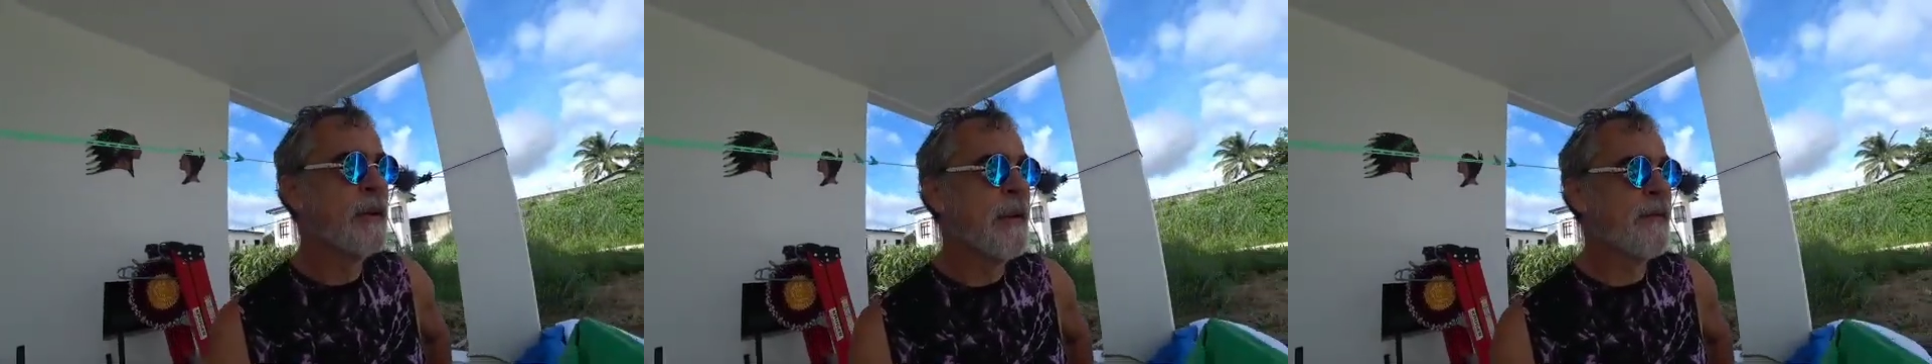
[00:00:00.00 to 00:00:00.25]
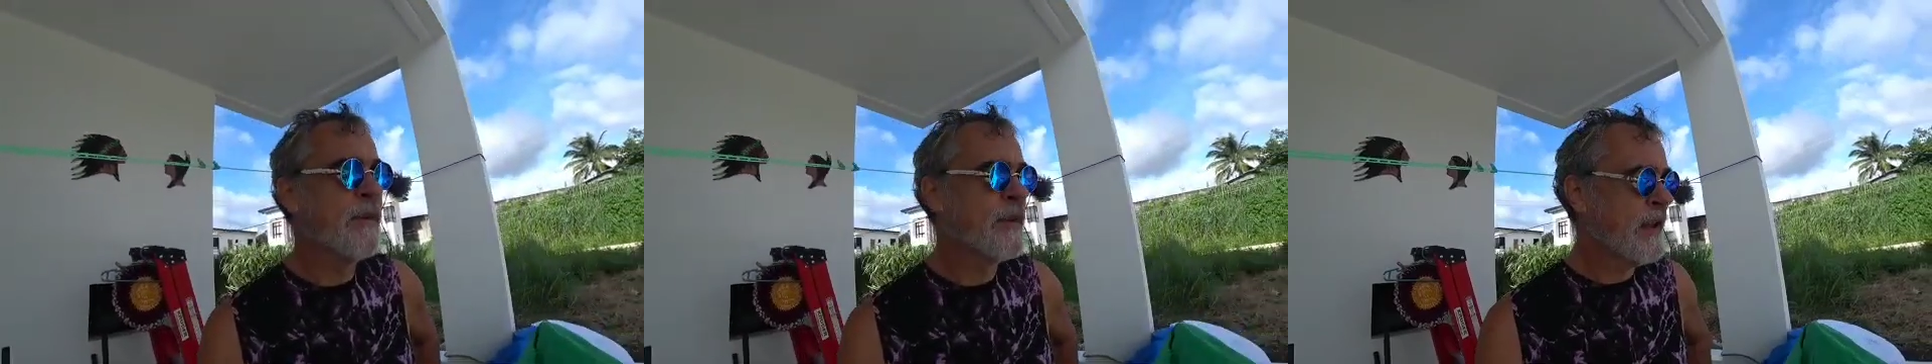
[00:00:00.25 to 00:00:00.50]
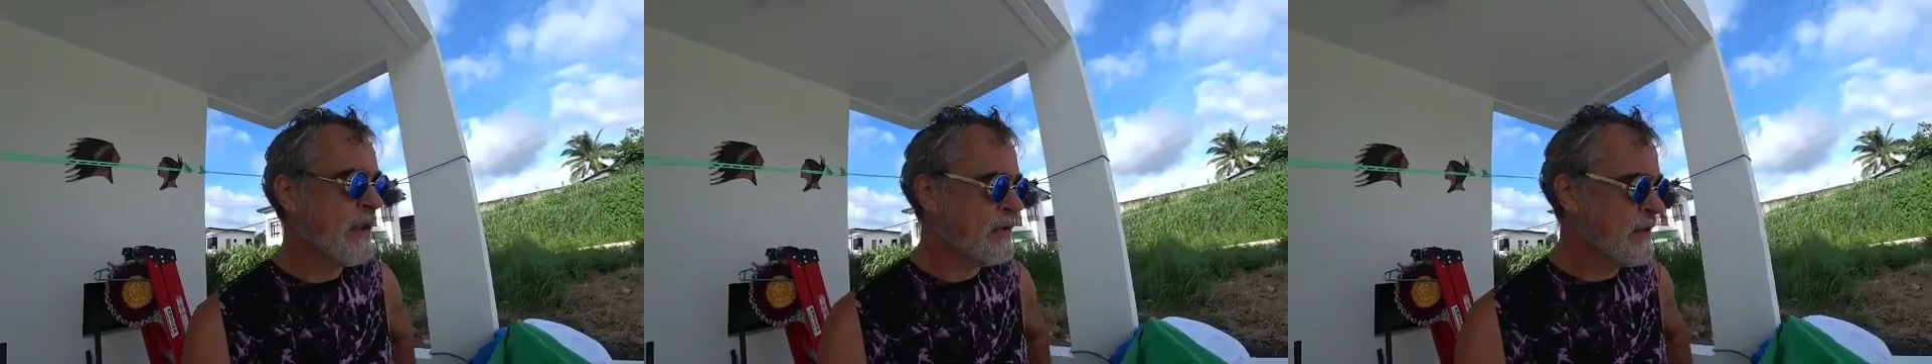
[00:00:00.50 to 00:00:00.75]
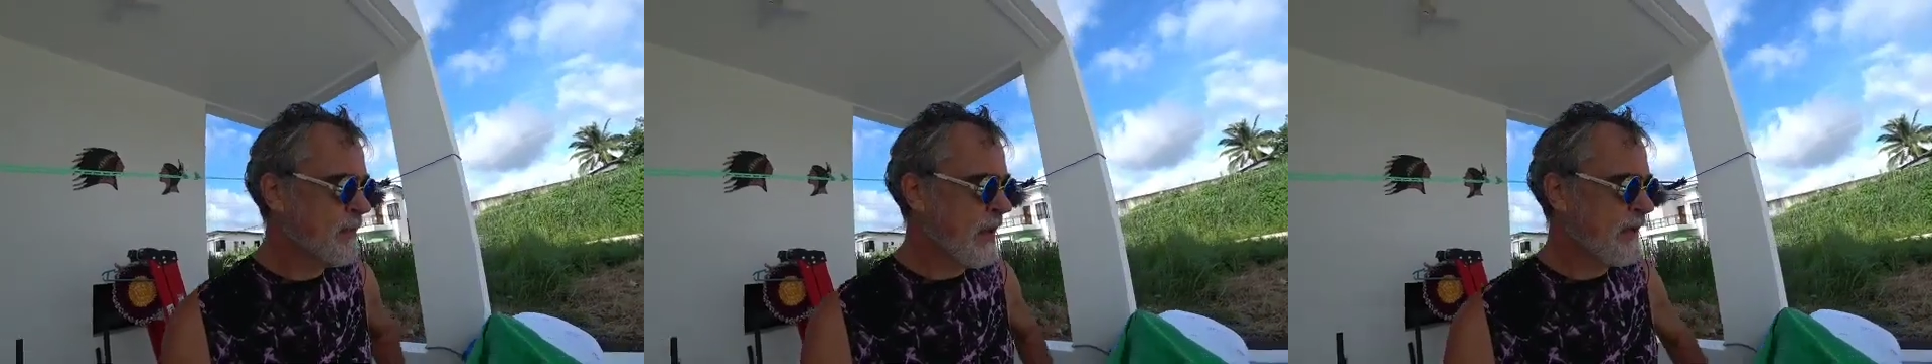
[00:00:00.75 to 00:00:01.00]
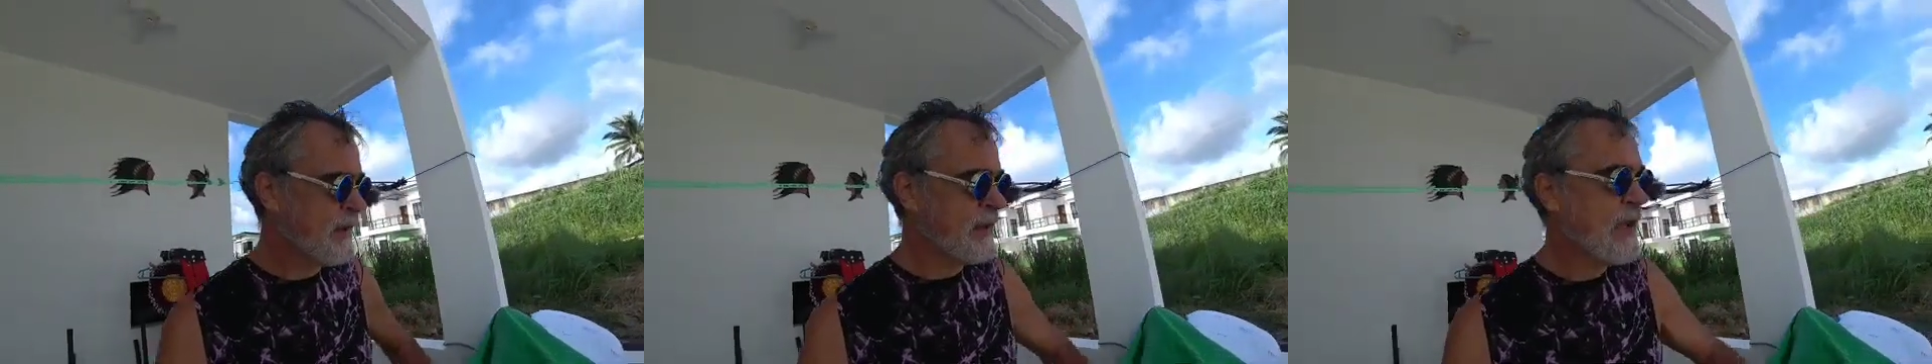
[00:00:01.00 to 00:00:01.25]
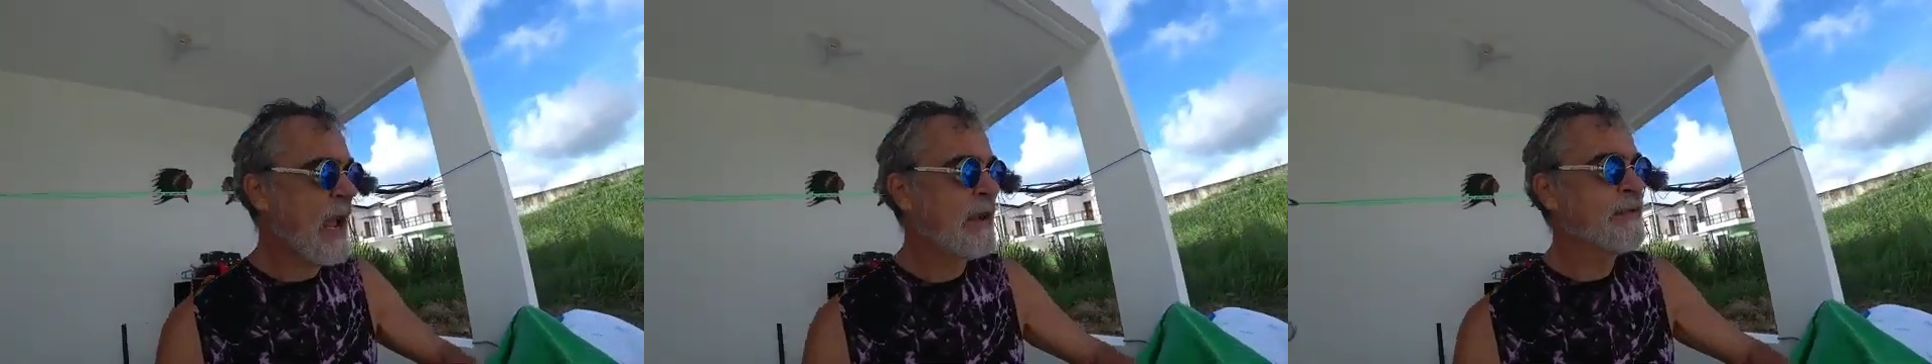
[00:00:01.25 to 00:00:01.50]
different things and paid the
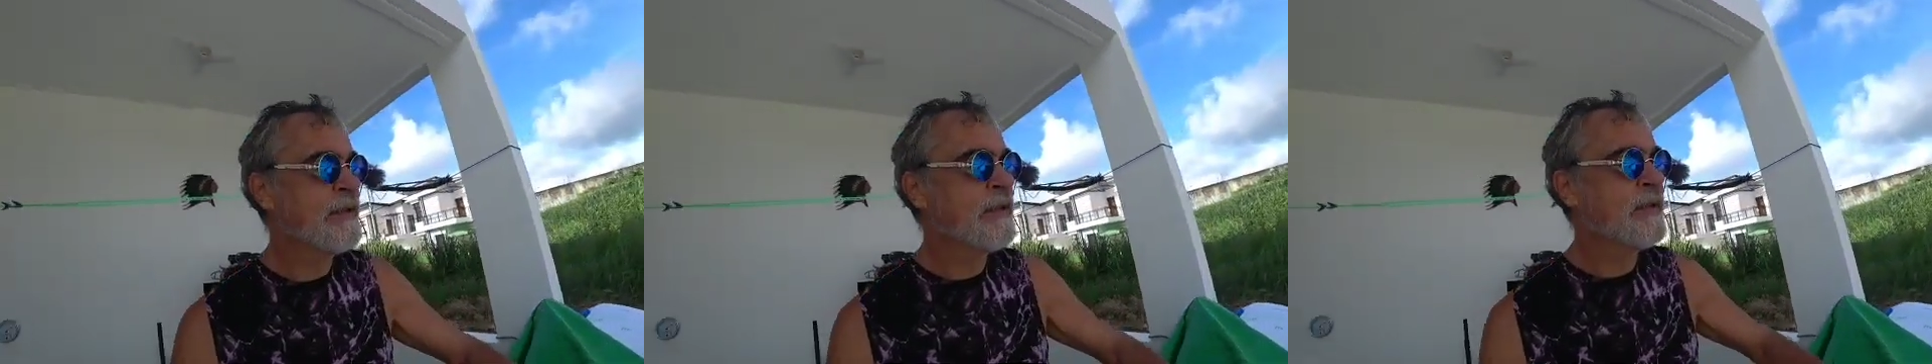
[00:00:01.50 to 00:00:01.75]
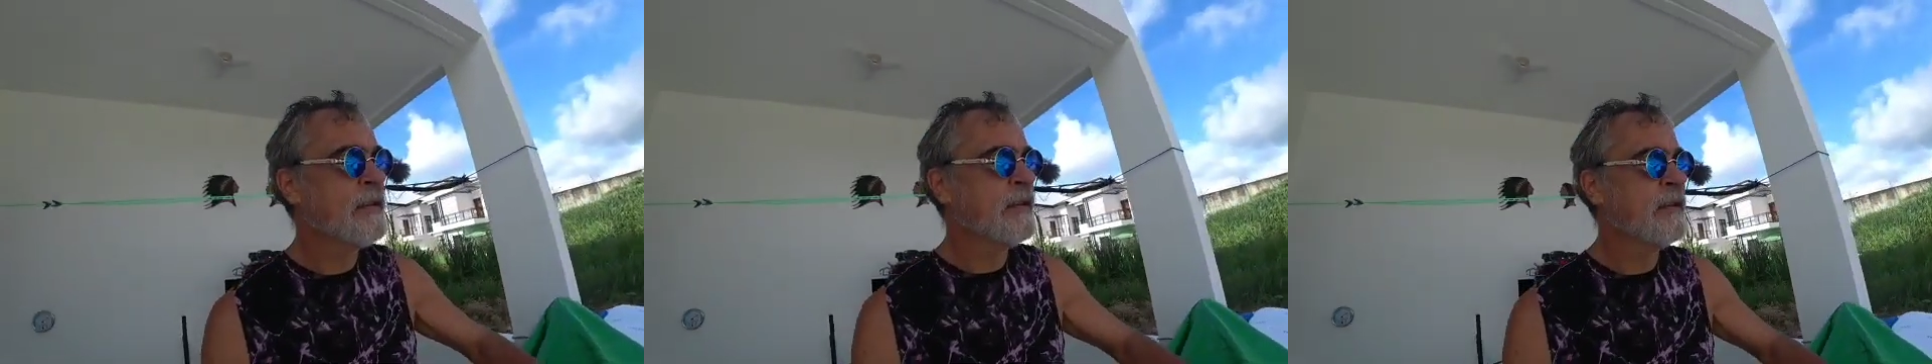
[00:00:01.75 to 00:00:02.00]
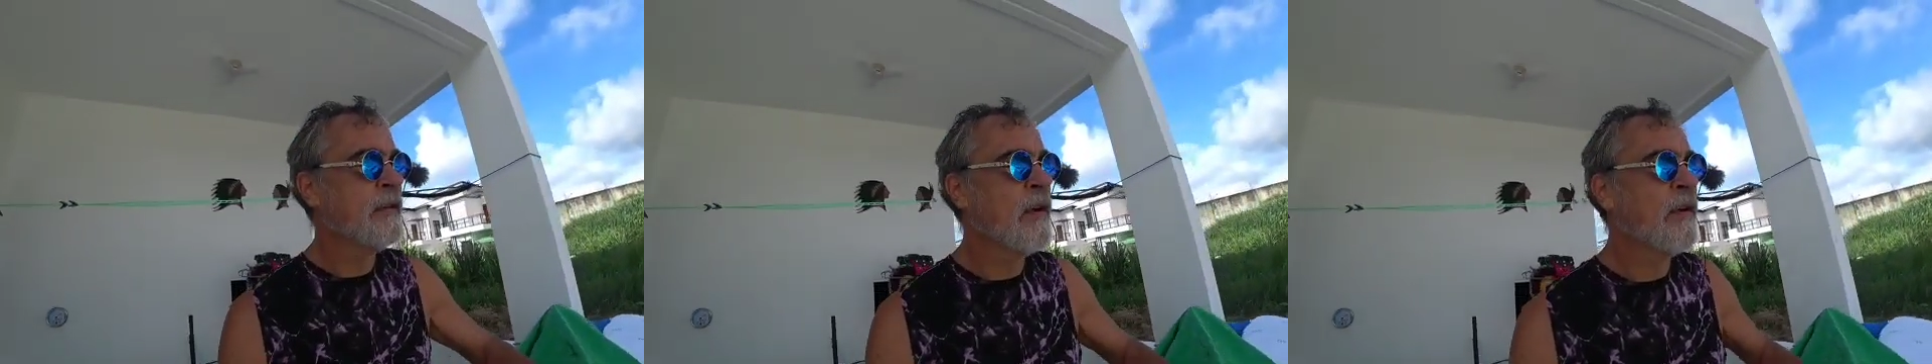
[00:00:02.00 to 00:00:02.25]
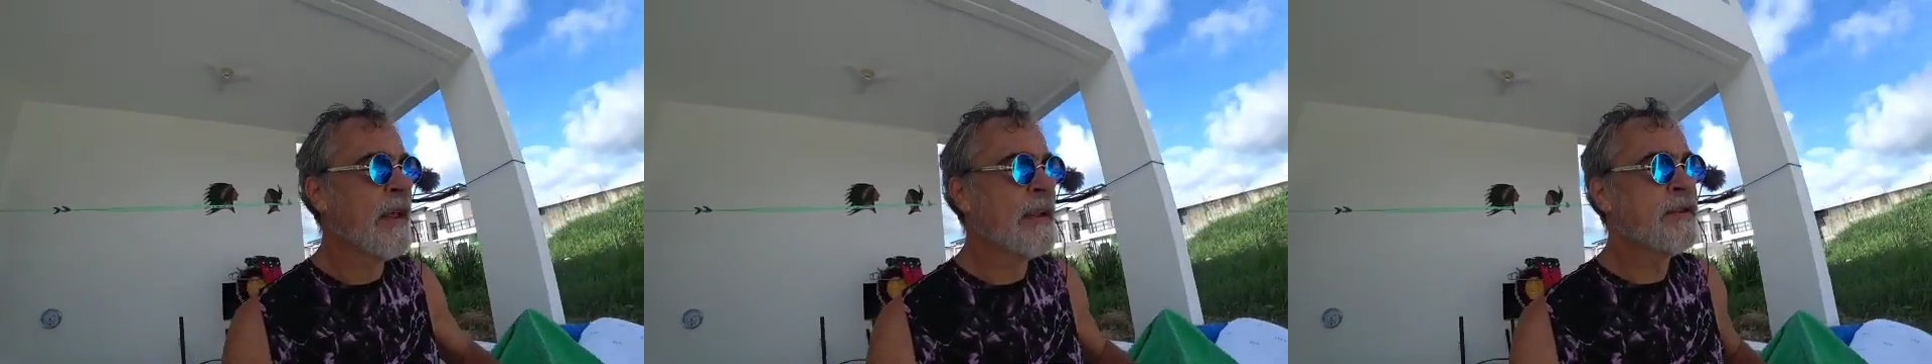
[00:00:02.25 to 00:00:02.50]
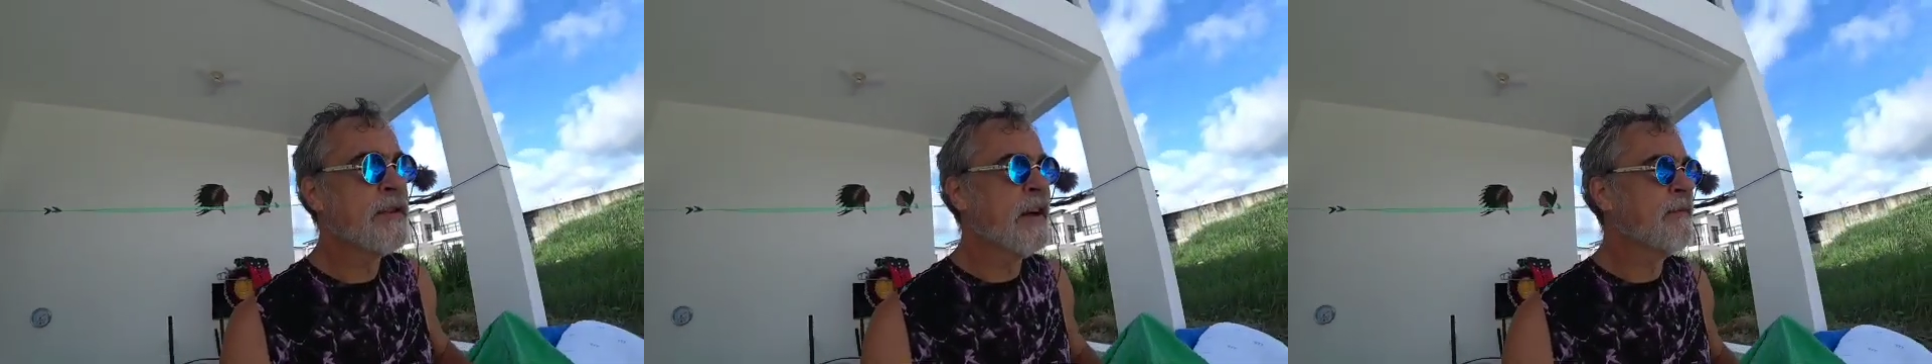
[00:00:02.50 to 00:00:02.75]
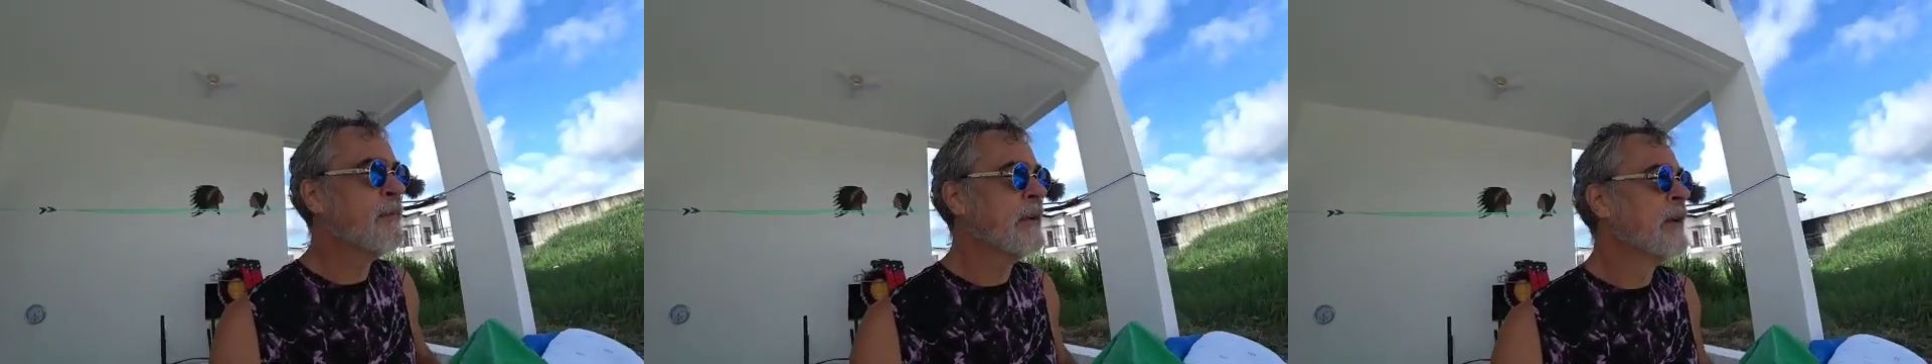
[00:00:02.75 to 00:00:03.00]
taxes and all that stuff.